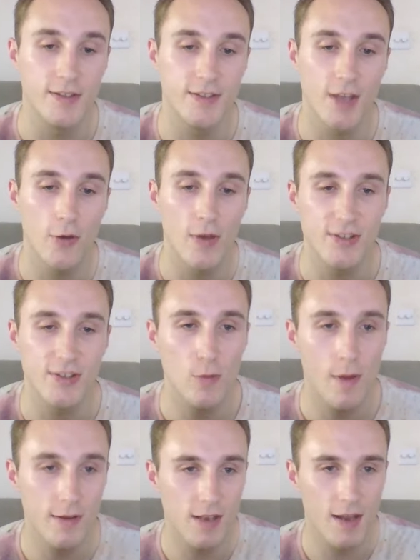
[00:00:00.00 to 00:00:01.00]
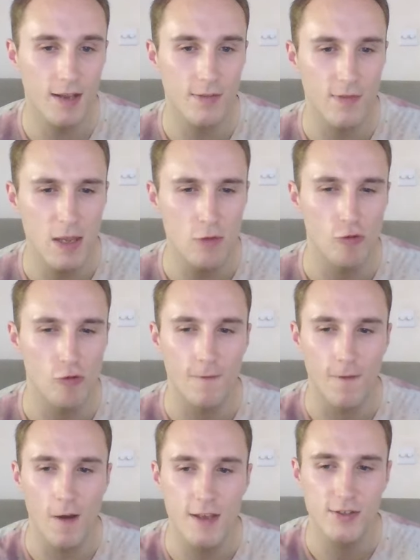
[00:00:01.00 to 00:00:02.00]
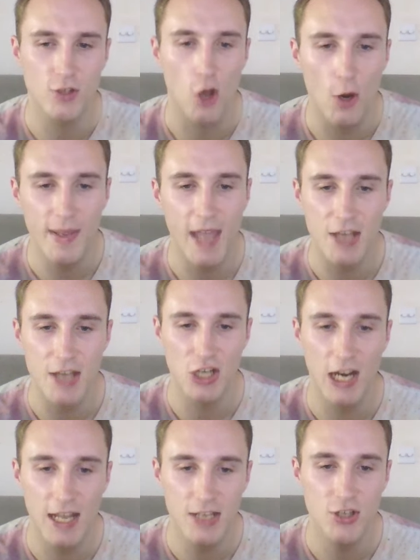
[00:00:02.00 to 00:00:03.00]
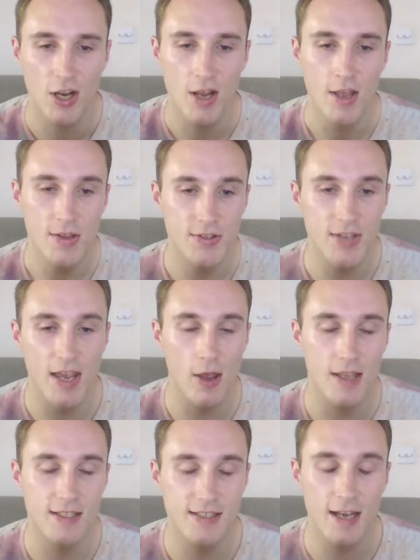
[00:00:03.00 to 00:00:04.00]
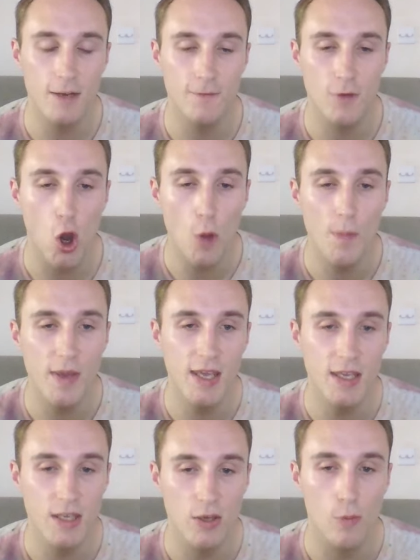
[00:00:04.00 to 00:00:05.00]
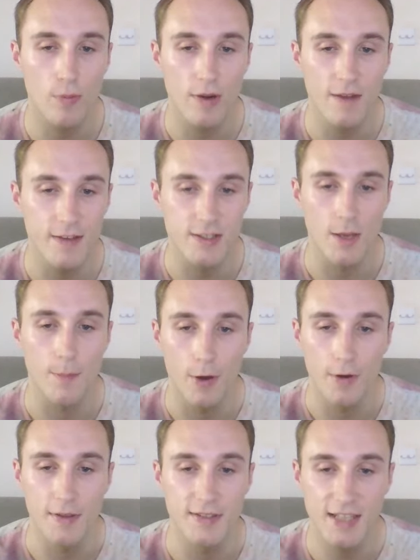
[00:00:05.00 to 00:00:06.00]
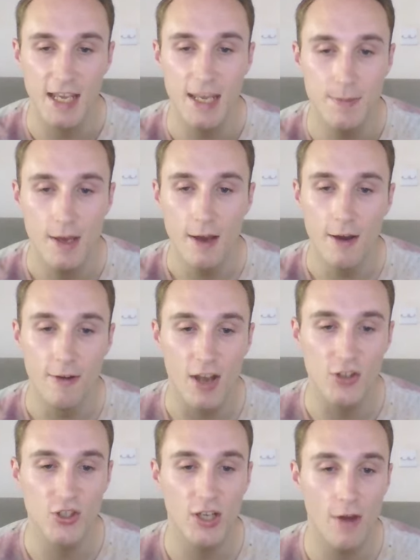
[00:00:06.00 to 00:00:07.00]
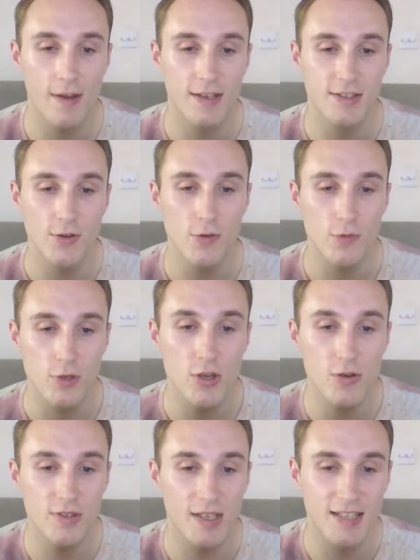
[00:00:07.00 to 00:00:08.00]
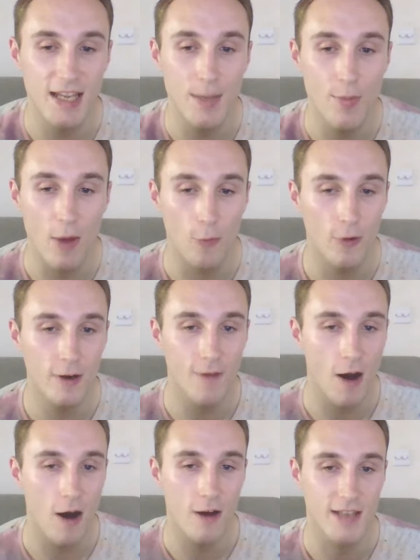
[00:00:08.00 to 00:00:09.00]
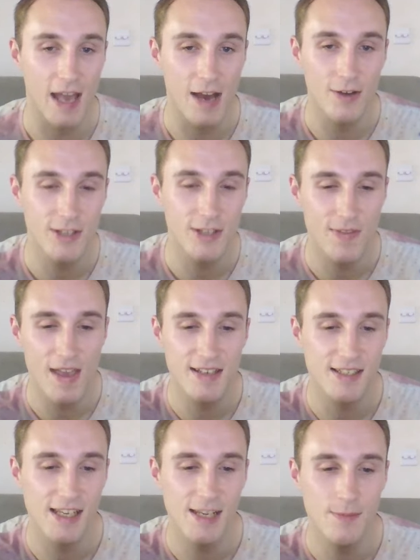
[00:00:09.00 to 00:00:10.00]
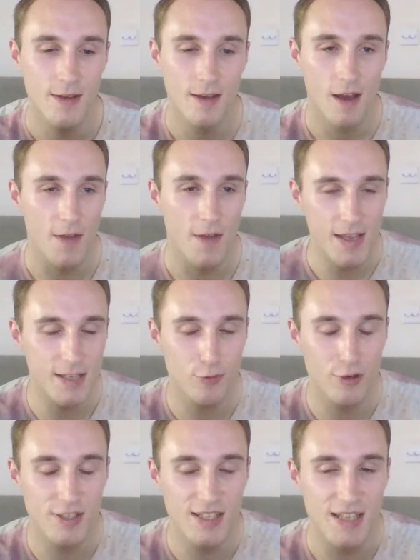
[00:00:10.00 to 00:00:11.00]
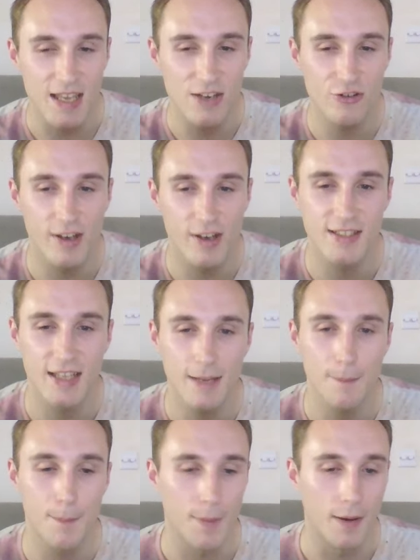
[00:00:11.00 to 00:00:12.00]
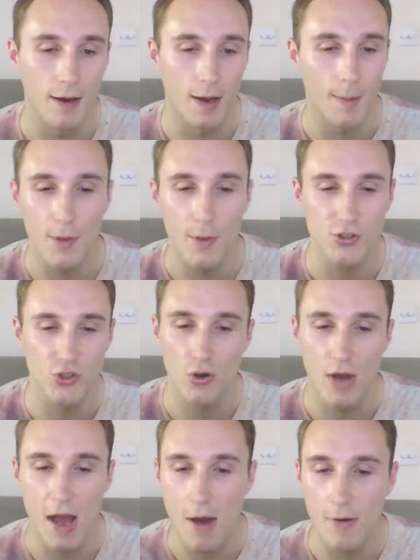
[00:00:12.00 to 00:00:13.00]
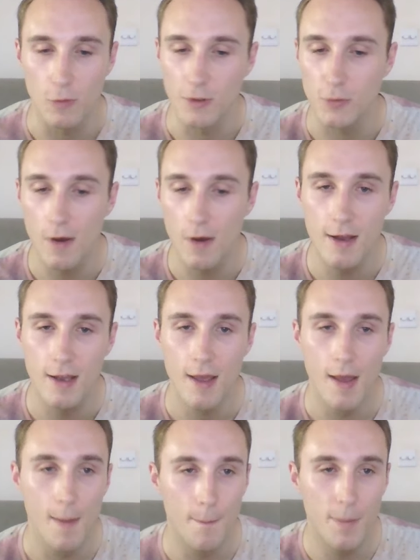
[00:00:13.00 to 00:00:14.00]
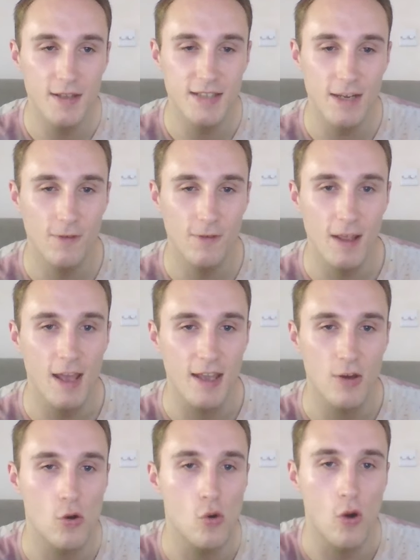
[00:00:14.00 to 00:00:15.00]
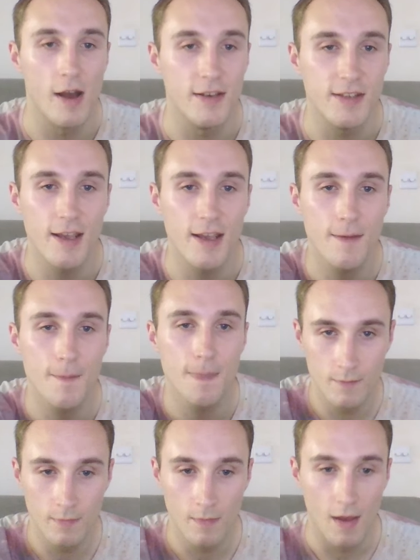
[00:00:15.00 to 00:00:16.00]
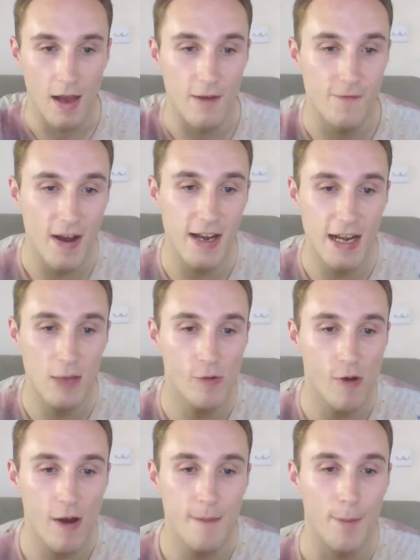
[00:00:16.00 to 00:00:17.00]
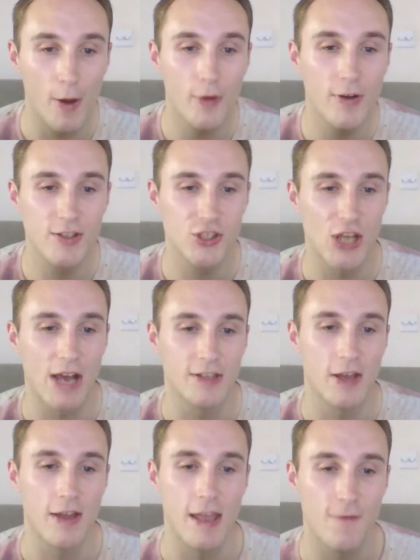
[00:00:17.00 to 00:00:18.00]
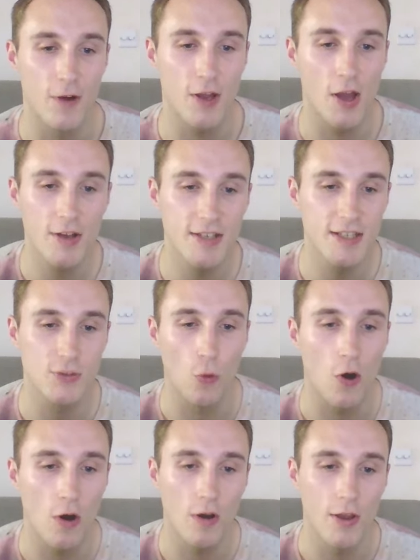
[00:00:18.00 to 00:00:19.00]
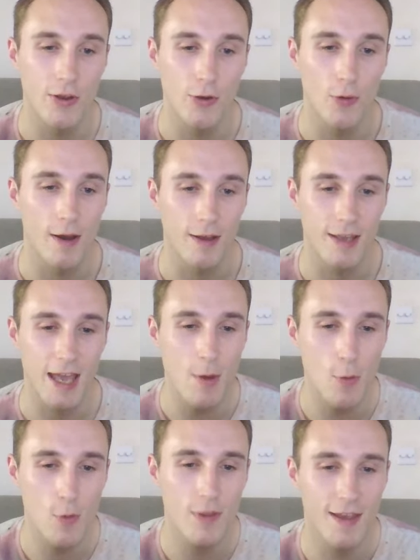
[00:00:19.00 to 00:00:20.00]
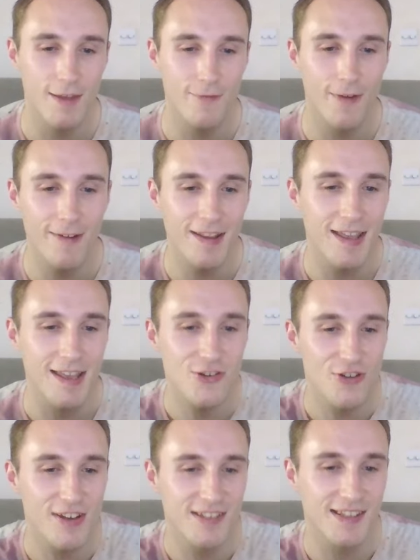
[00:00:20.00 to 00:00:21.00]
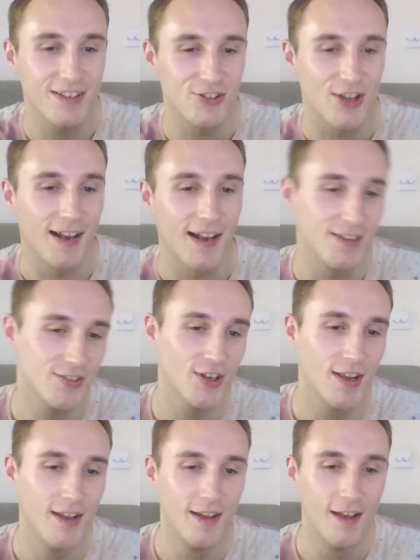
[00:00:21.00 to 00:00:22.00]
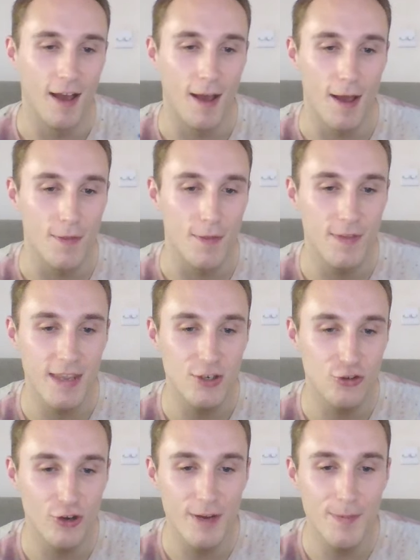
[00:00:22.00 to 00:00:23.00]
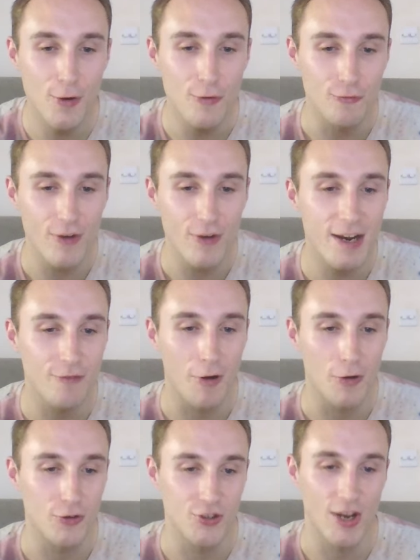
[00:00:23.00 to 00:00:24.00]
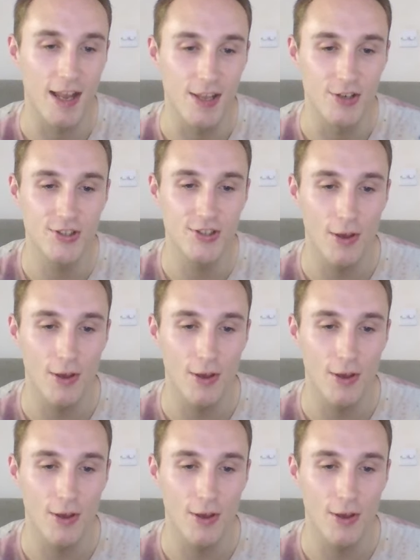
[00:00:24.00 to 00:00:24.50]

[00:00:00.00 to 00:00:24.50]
So it's almost like the reverse copycat challenge. So instead of copying your previous opponent's team, you're actually going to use a team that would have hard countered their team. I think it's pretty interesting, but I'm not sure how it would work, but definitely a cool idea. And finally, we've got a bonus shout out here for Curtis Wong, who came up with a very interesting challenge, the triple Rickroll challenge.